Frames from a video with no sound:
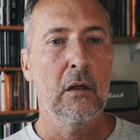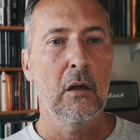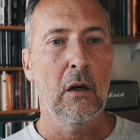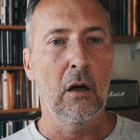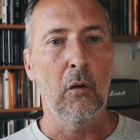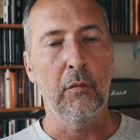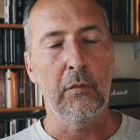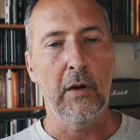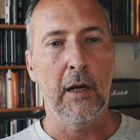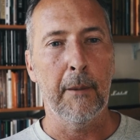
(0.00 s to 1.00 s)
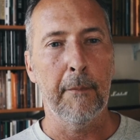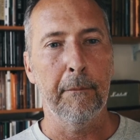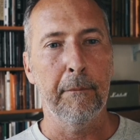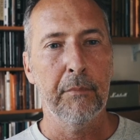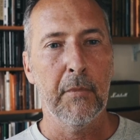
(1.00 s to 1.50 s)
of
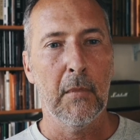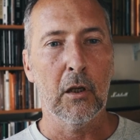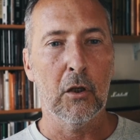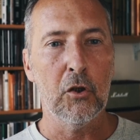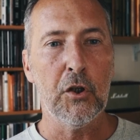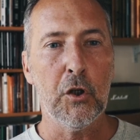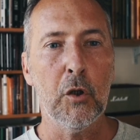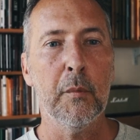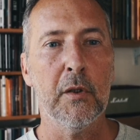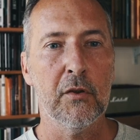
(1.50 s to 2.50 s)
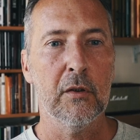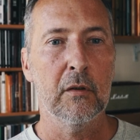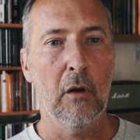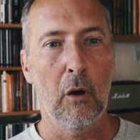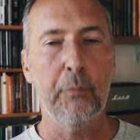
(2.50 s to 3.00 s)
um, good humoured
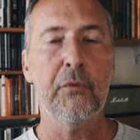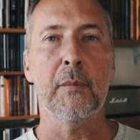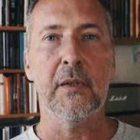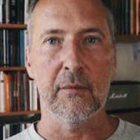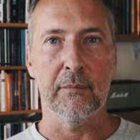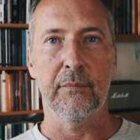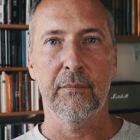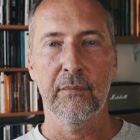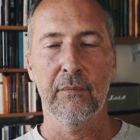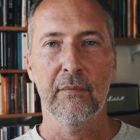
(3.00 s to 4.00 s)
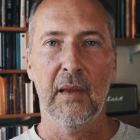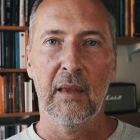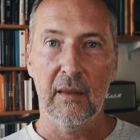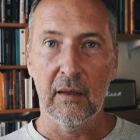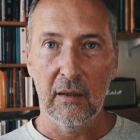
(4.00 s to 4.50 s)
optimism
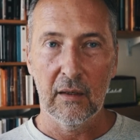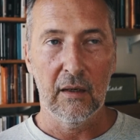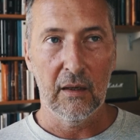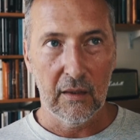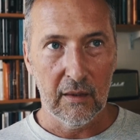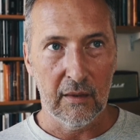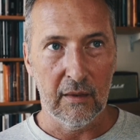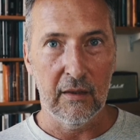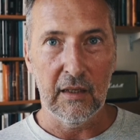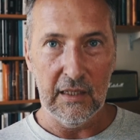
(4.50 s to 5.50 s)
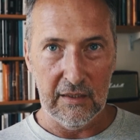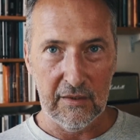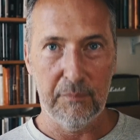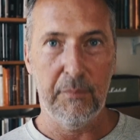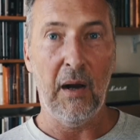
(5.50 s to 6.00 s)
that, that
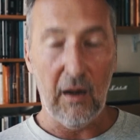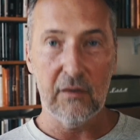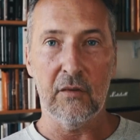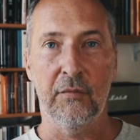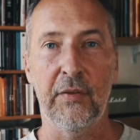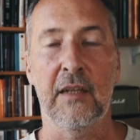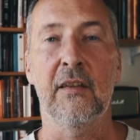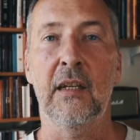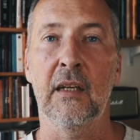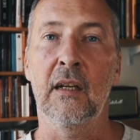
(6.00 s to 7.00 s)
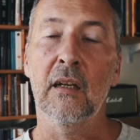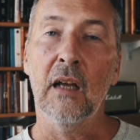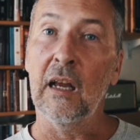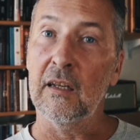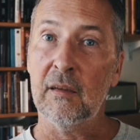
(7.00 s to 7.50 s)
is part of things here
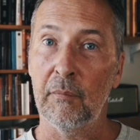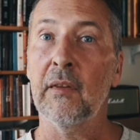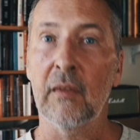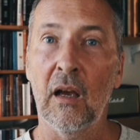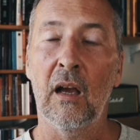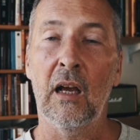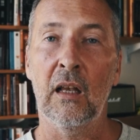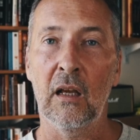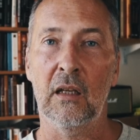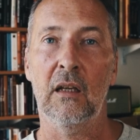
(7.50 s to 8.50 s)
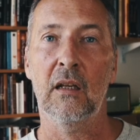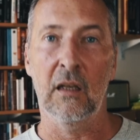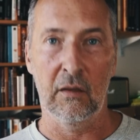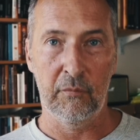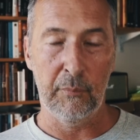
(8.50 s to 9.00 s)
and it's something that I like
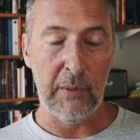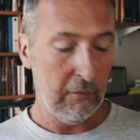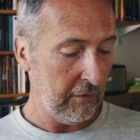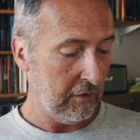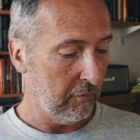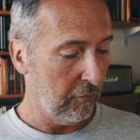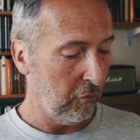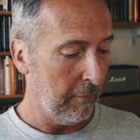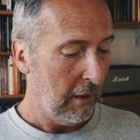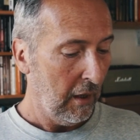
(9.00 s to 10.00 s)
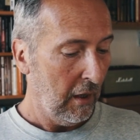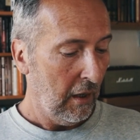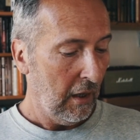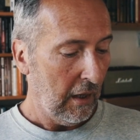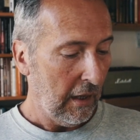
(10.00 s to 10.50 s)
and have benefited from.
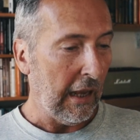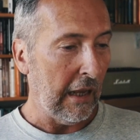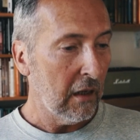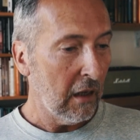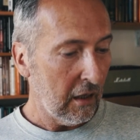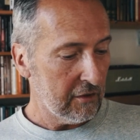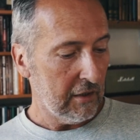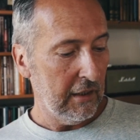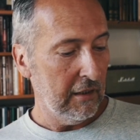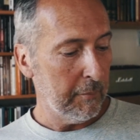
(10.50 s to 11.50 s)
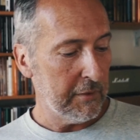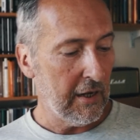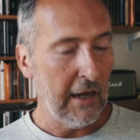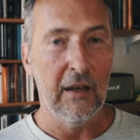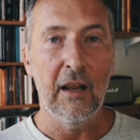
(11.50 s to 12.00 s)
And lastly, number
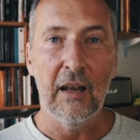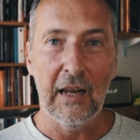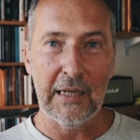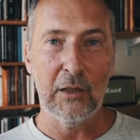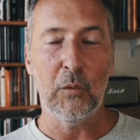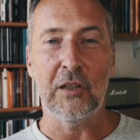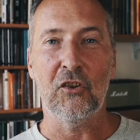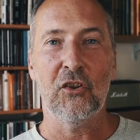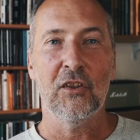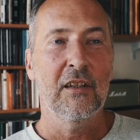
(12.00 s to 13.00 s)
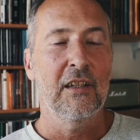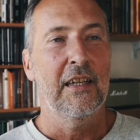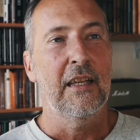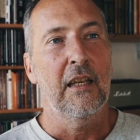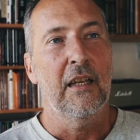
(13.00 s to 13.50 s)
10, language.
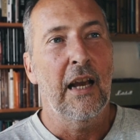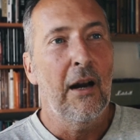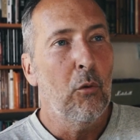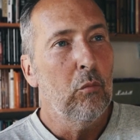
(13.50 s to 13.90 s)
Now,